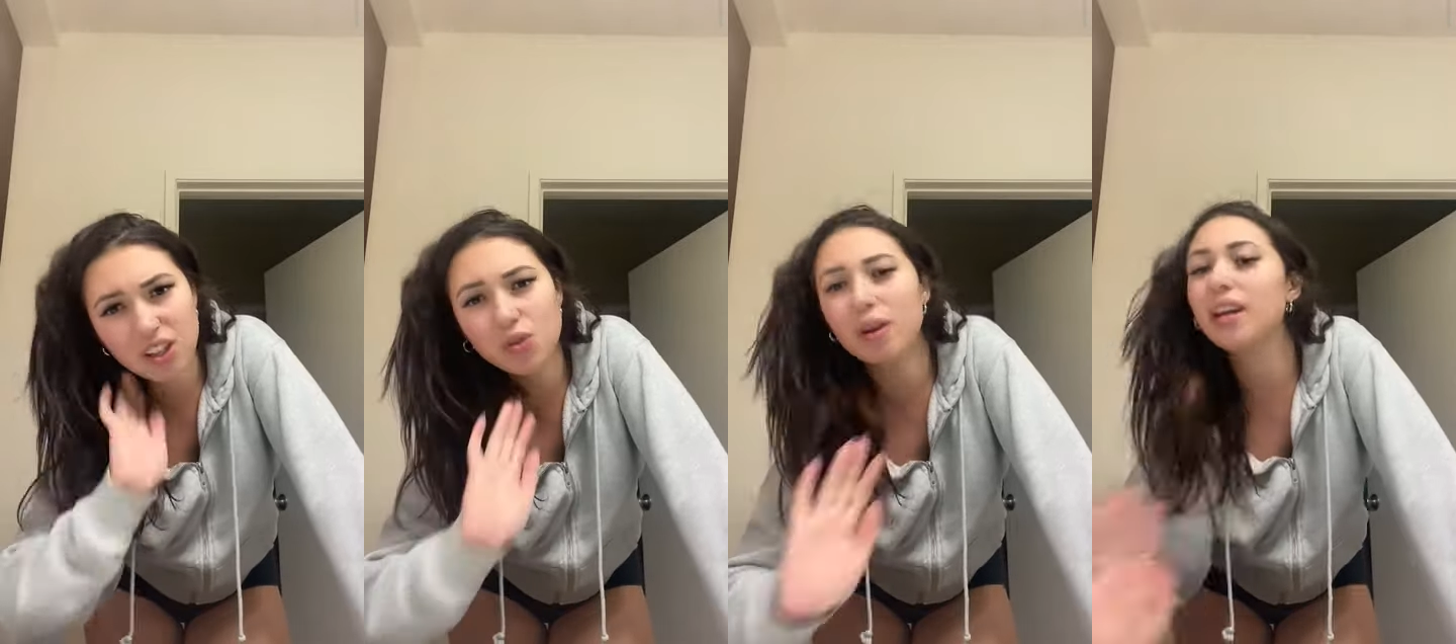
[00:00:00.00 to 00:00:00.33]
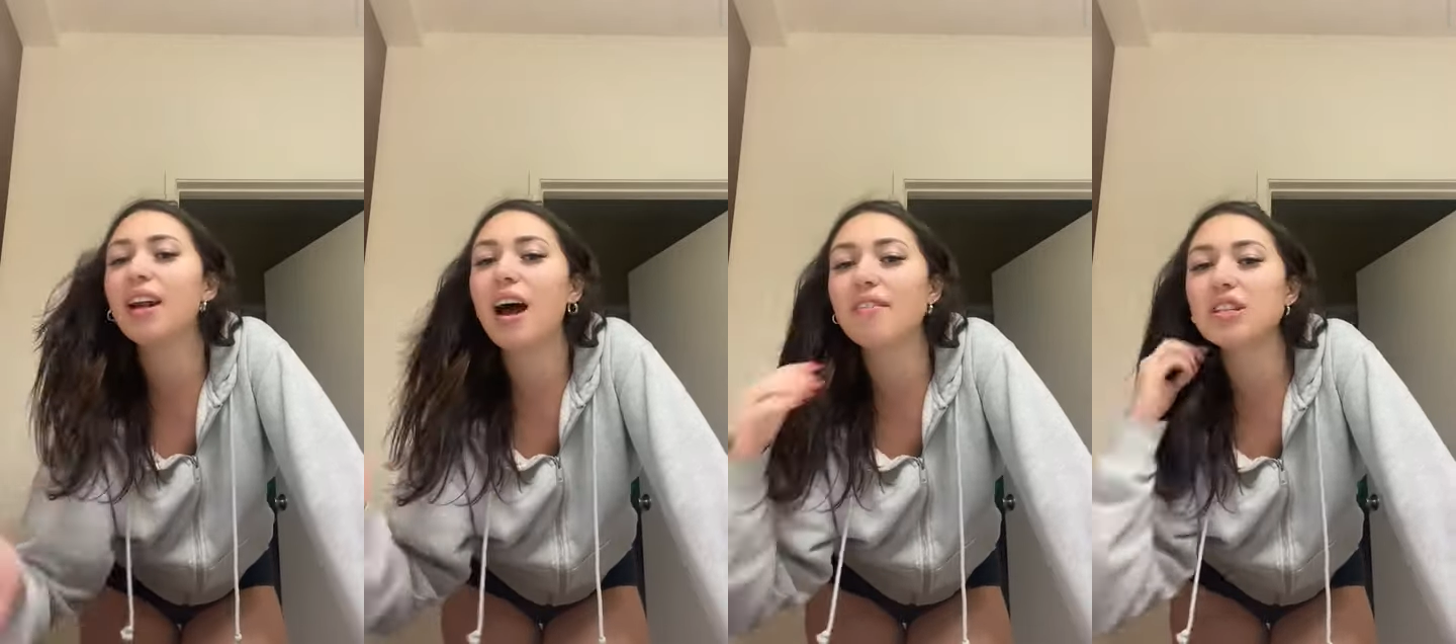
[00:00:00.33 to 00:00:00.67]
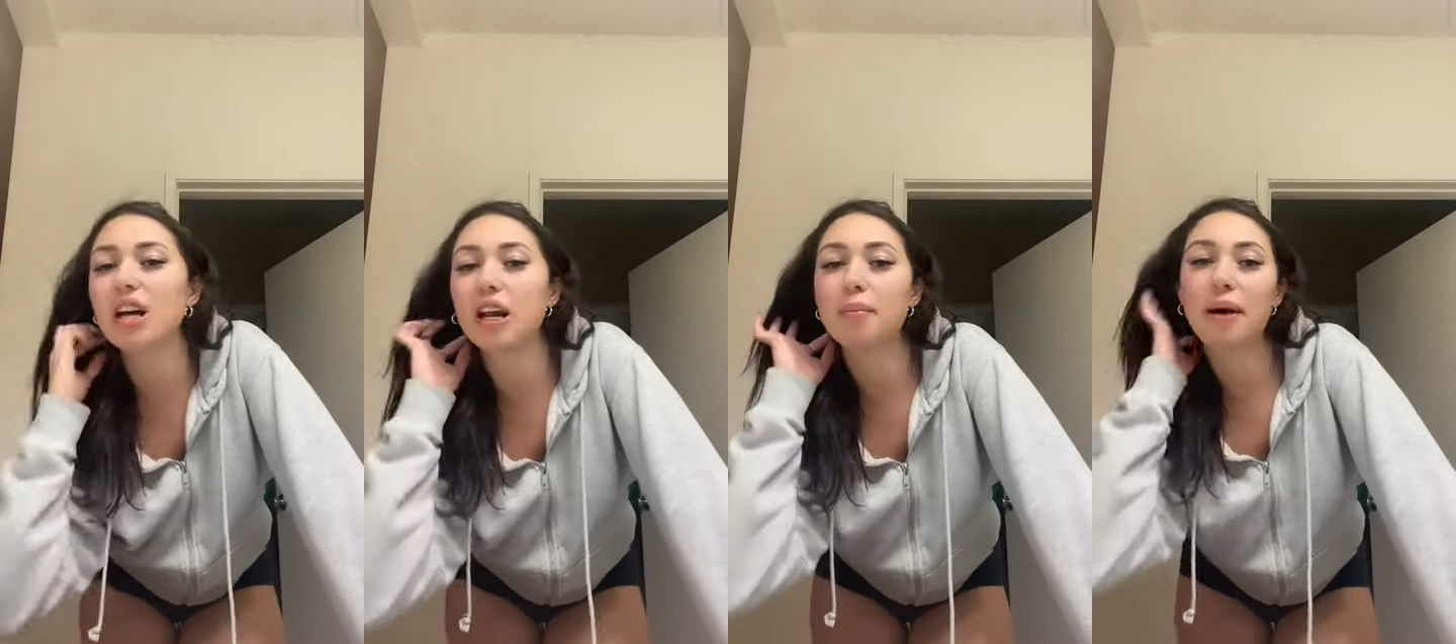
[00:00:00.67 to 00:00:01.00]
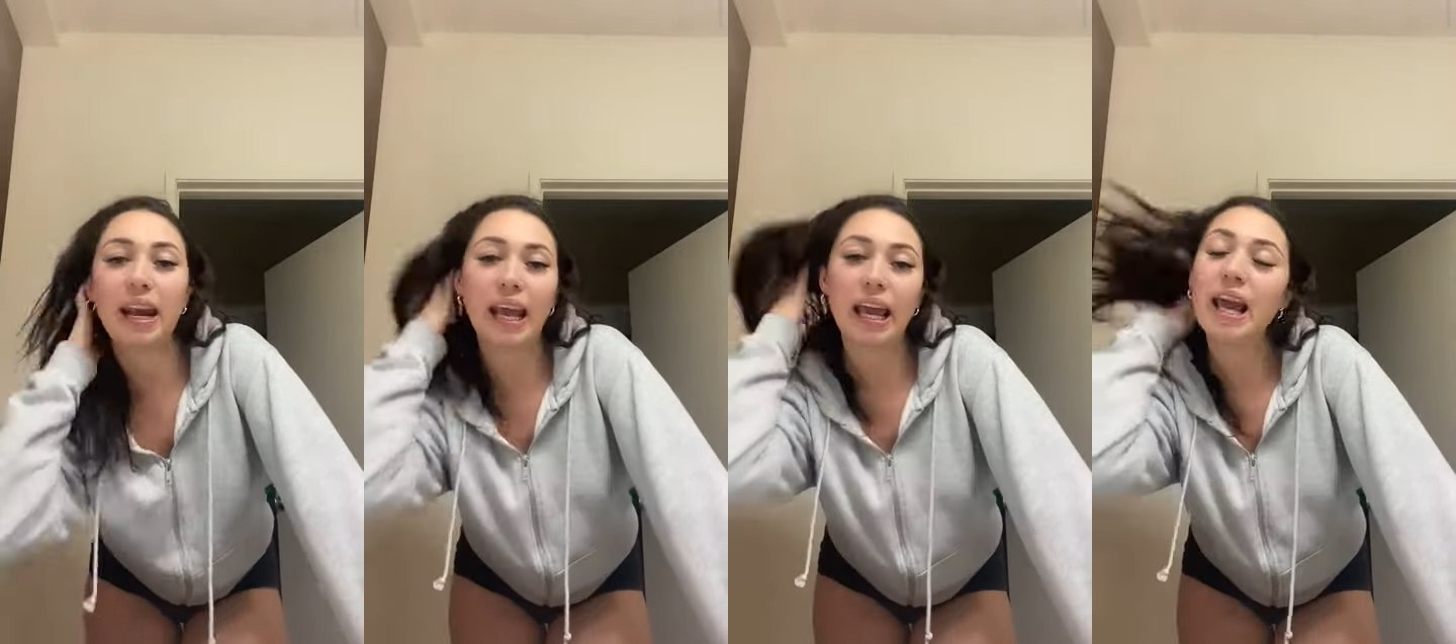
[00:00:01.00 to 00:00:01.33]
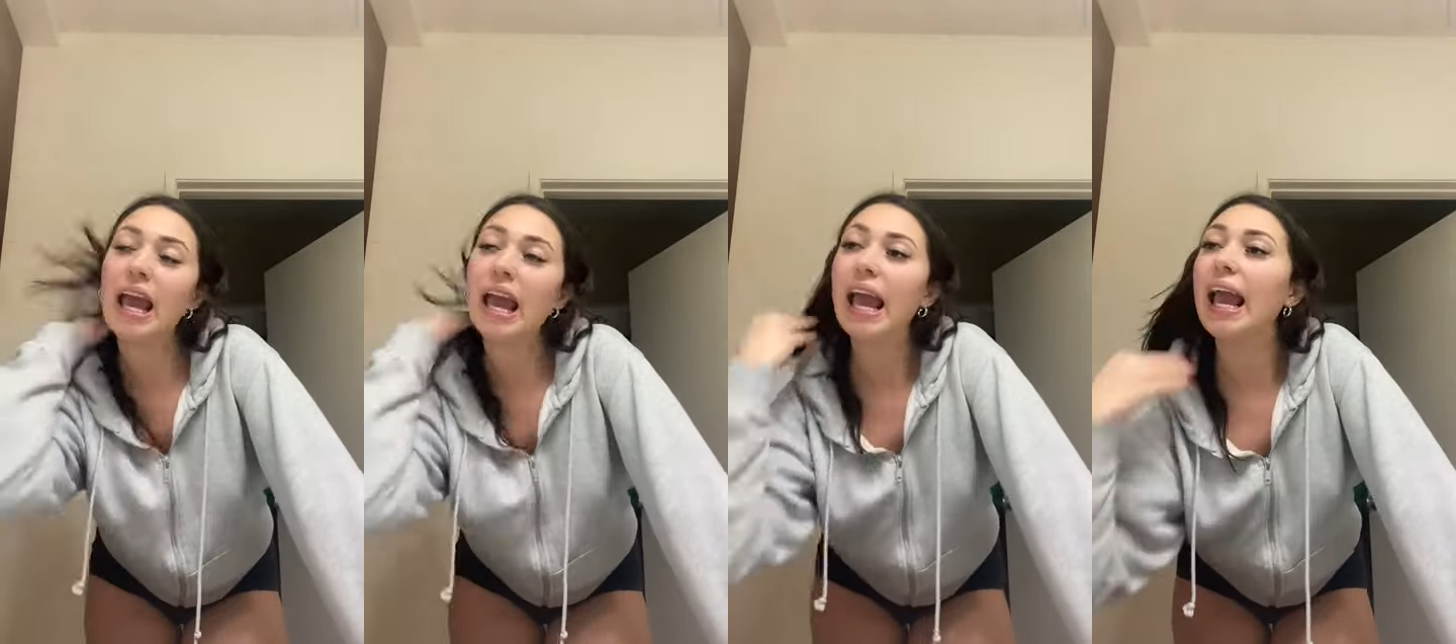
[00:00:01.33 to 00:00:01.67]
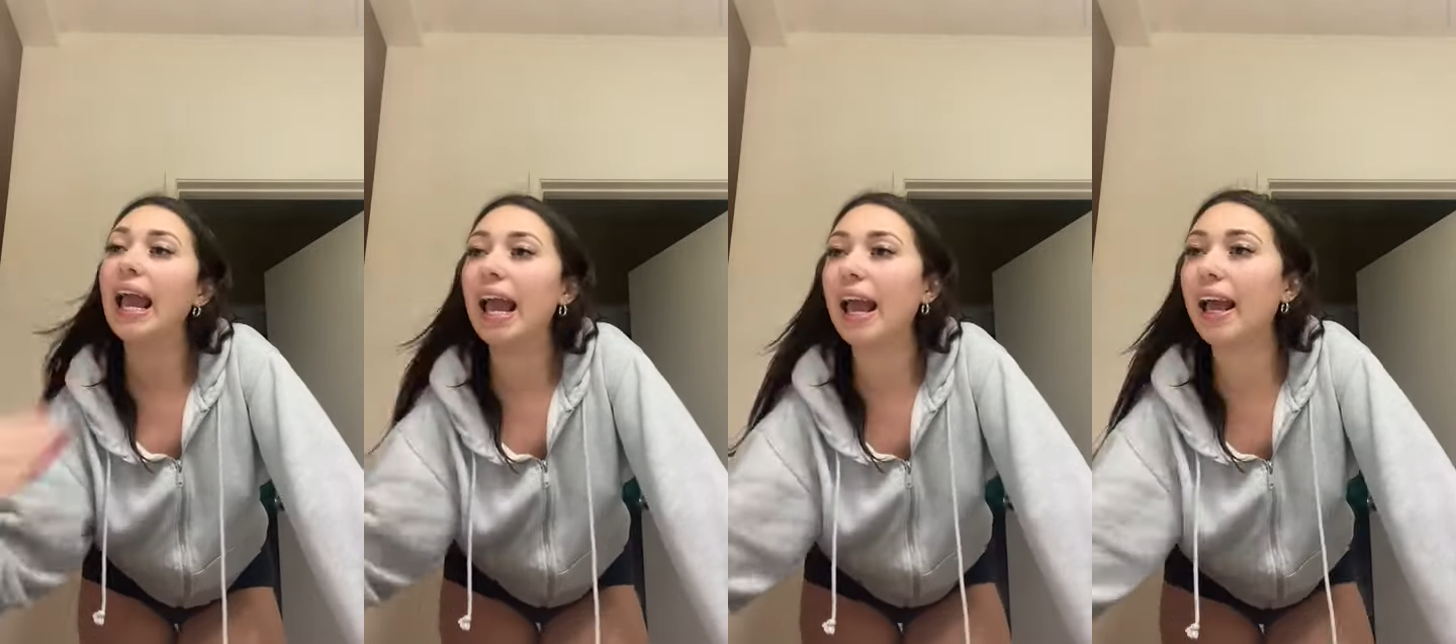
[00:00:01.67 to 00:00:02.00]
so I didn't have a ton of money,
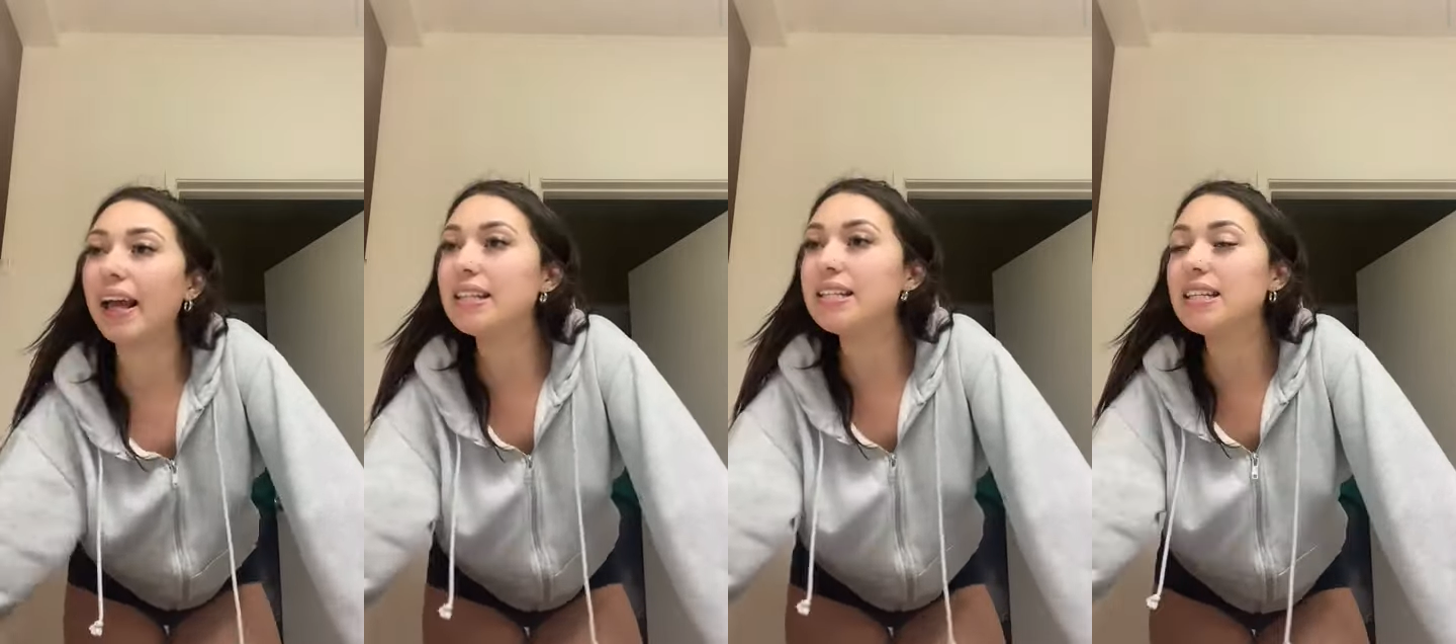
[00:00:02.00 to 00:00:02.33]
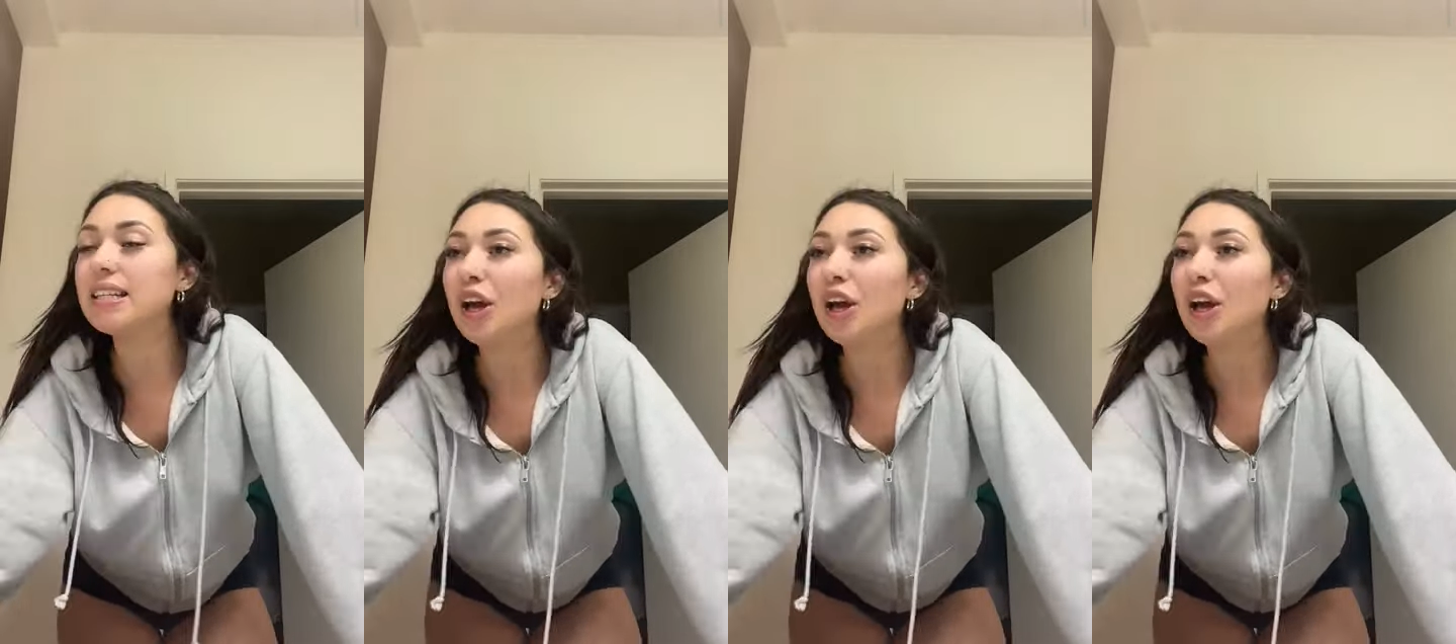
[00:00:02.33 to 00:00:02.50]
and